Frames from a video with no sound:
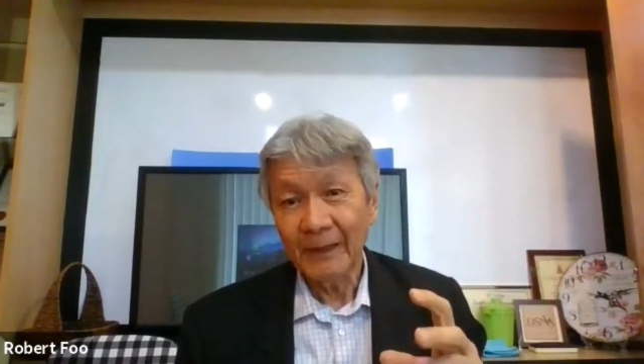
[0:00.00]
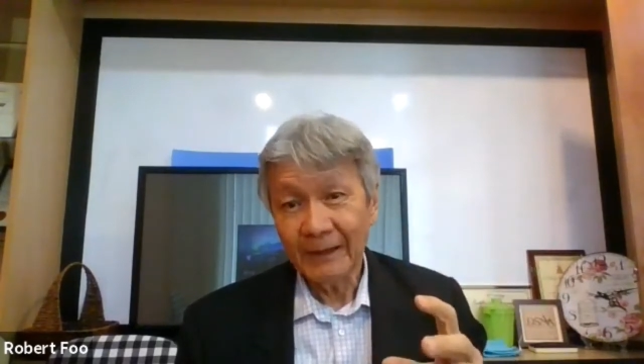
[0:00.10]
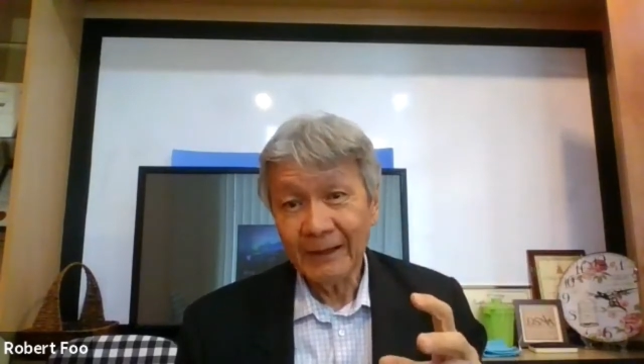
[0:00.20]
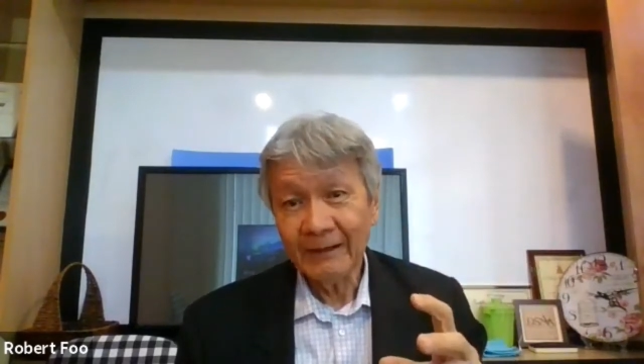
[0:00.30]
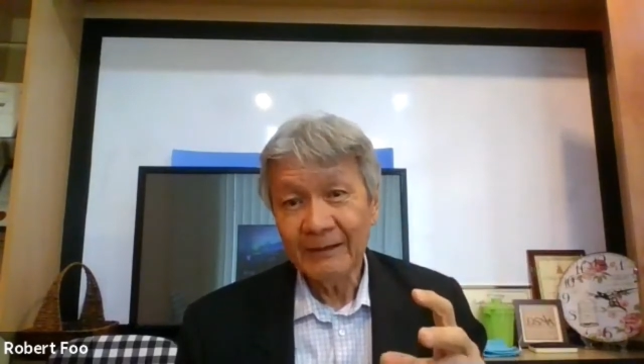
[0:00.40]

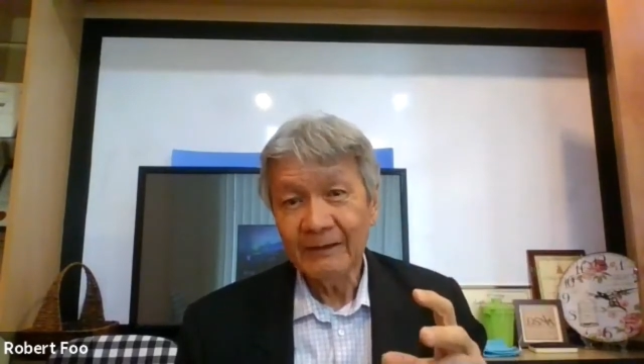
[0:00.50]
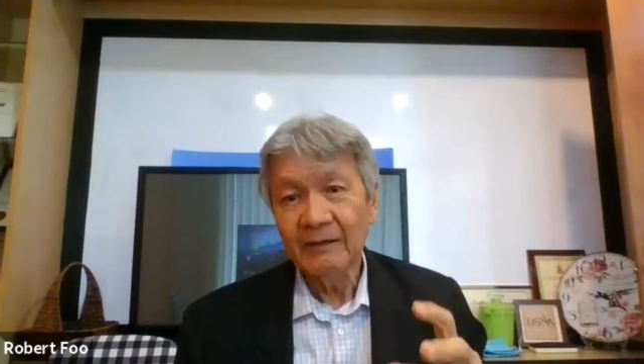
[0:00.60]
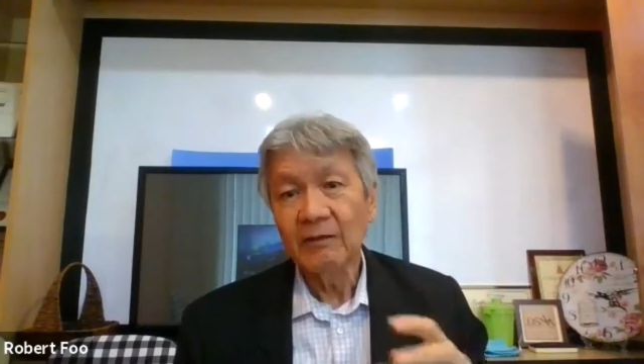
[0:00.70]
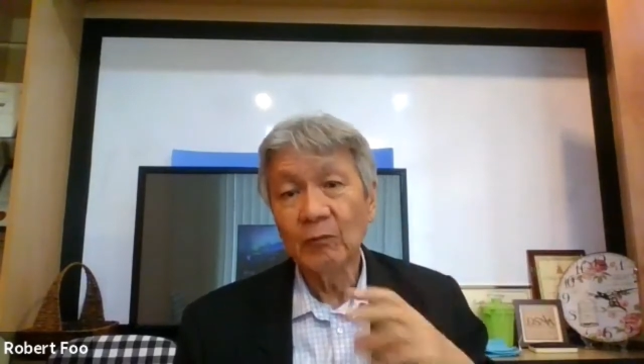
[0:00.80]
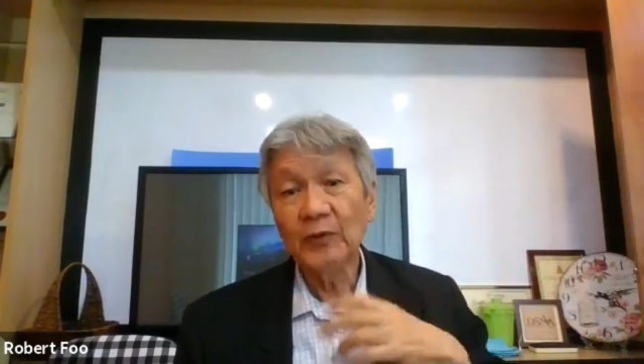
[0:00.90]
Okay?
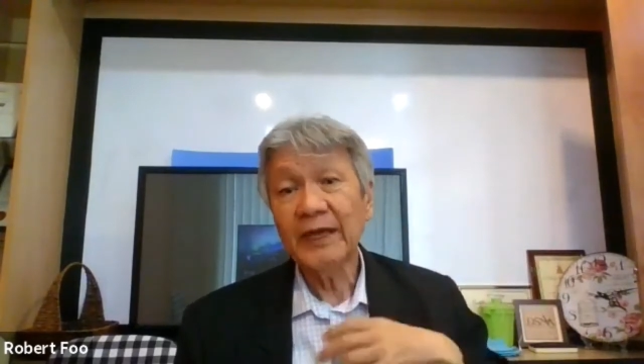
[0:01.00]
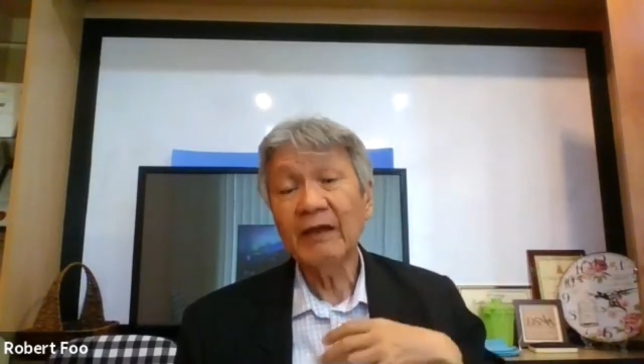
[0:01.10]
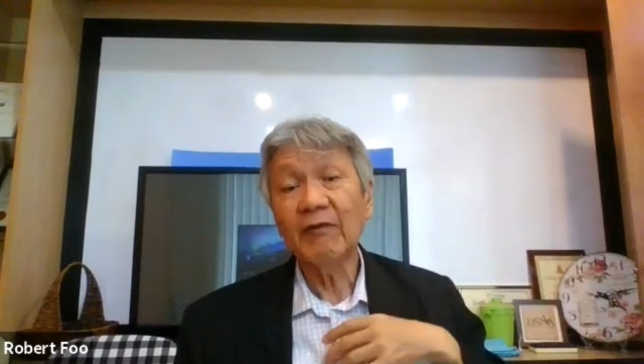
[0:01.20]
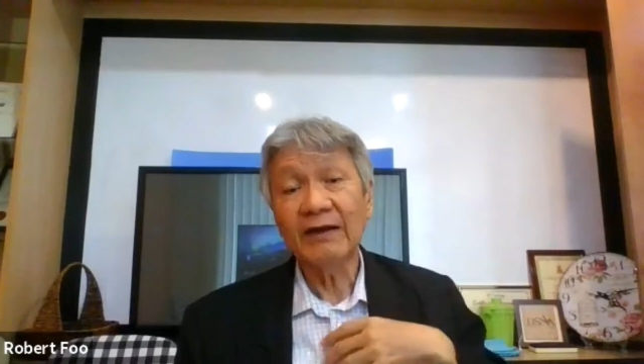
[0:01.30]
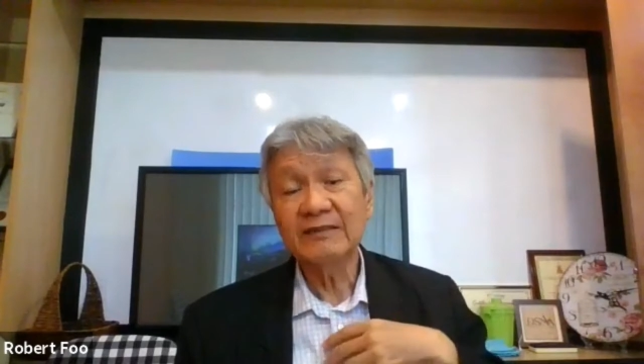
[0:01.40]
We
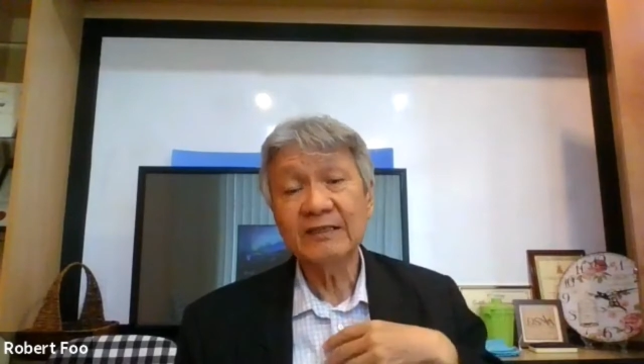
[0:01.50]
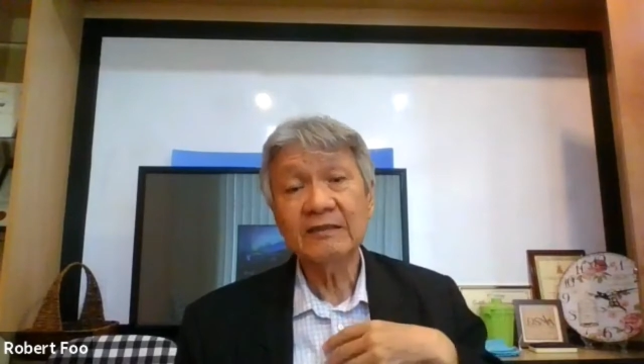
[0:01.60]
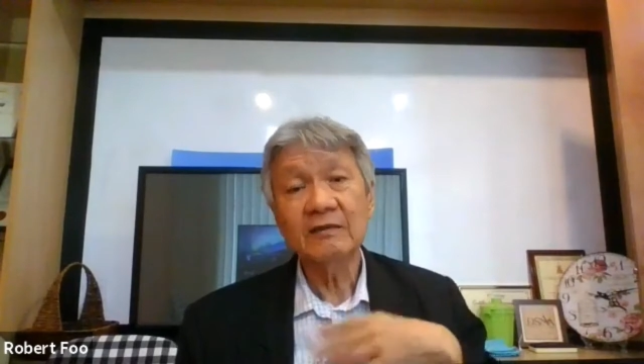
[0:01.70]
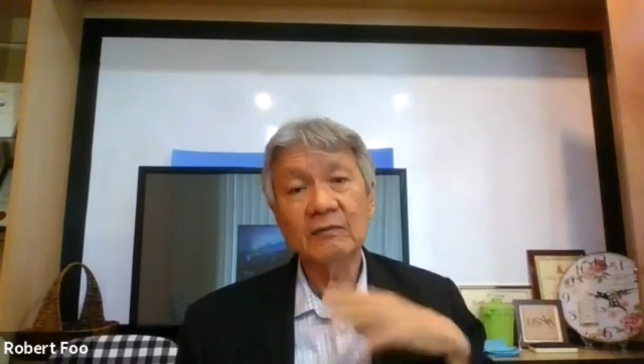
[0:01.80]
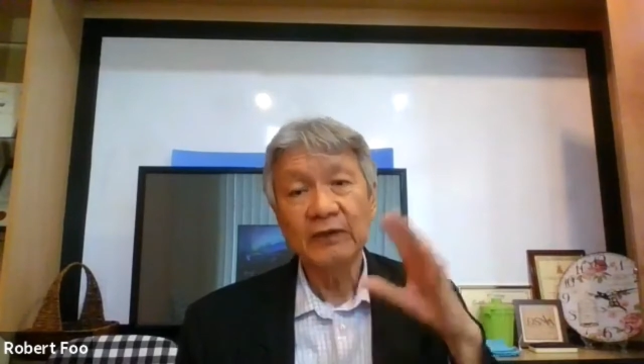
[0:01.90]
advisors,